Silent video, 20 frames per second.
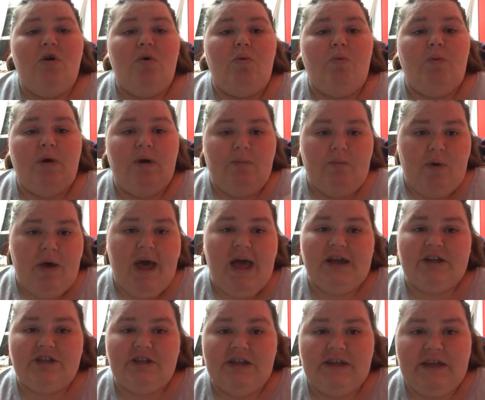what will
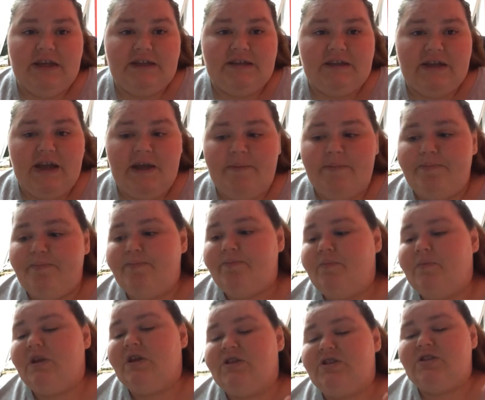actually get done.
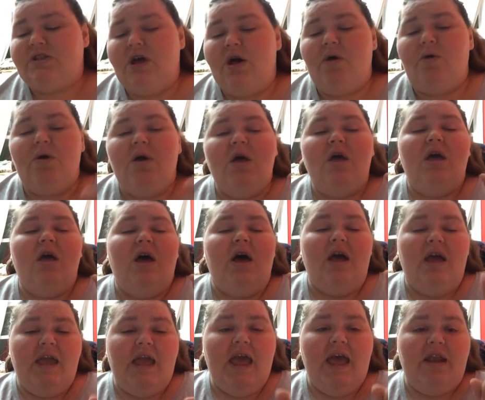So
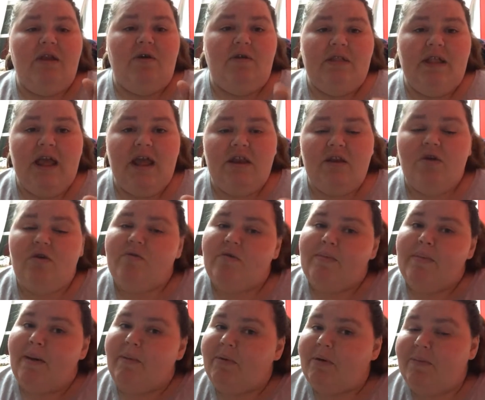again, on that note,
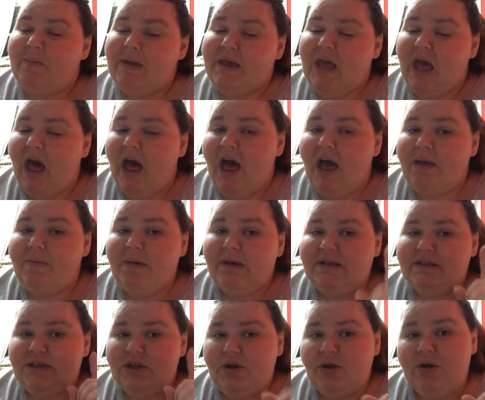remember to be kind,
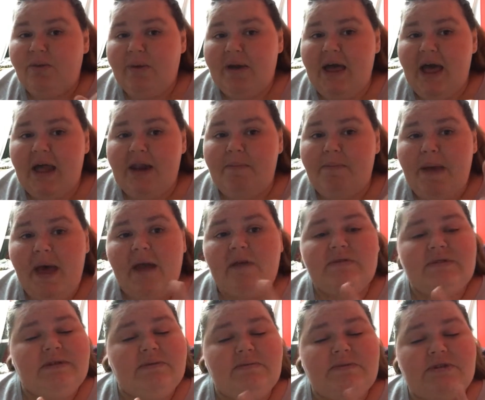because you don't know what kind of battle
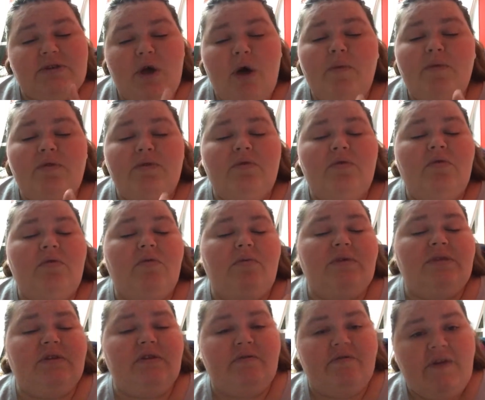someone's going through and what
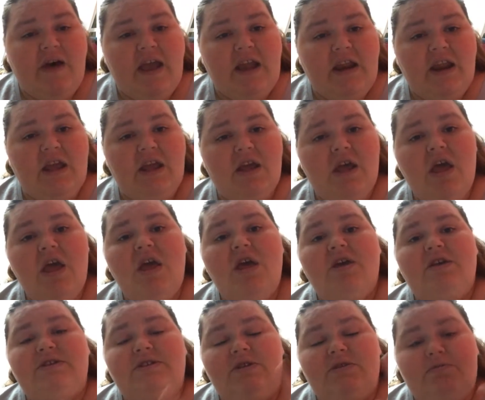they're fighting.
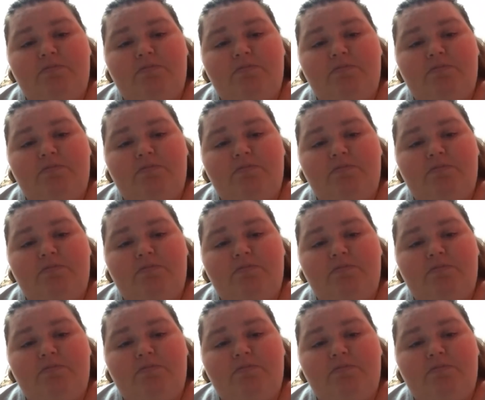So